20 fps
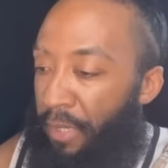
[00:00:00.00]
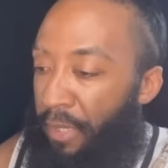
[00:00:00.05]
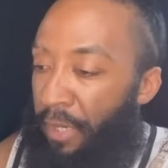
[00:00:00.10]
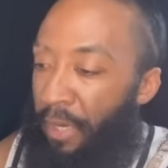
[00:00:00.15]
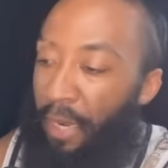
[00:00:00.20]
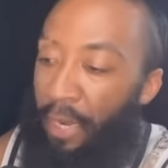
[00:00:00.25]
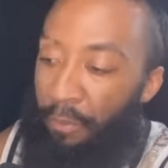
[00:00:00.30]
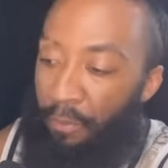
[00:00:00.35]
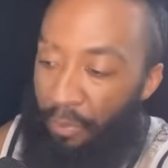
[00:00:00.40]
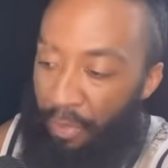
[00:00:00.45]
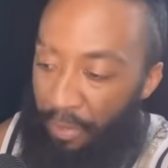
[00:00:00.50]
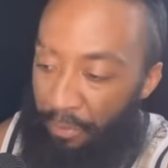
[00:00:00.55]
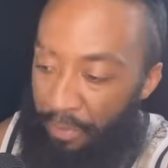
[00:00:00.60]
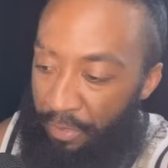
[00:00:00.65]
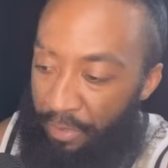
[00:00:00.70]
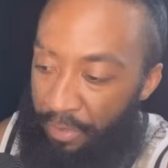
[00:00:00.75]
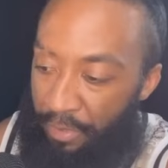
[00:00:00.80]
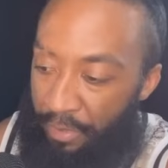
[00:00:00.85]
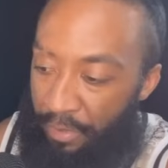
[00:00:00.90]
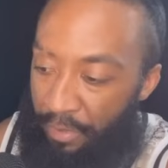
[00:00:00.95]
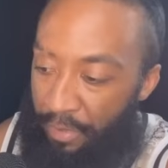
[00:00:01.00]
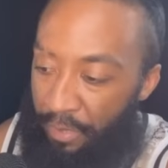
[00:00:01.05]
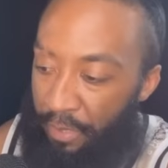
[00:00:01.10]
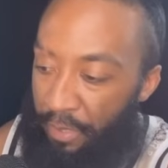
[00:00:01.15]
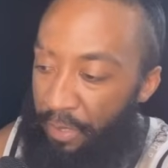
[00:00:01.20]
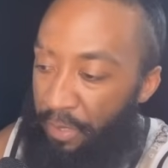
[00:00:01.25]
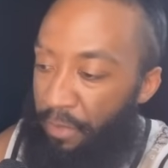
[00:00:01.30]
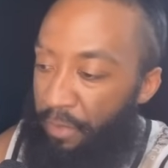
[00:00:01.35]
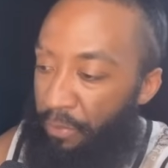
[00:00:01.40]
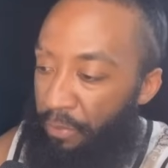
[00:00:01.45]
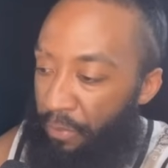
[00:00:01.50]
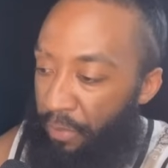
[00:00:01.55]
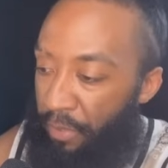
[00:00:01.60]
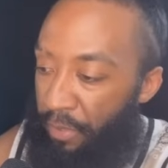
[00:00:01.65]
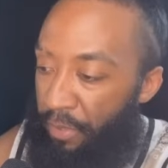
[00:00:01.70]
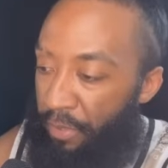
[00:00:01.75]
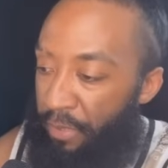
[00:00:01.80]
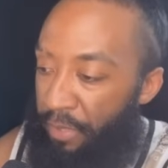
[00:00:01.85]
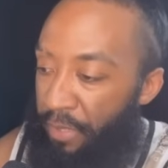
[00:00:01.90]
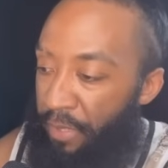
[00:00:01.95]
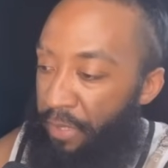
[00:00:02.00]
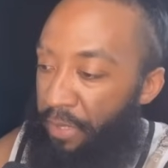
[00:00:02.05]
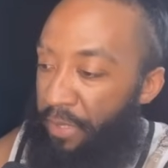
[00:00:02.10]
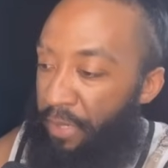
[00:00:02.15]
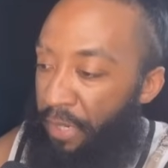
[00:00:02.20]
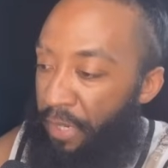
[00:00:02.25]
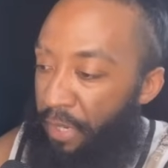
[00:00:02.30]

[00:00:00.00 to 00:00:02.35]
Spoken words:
God promised to hear the prayers and to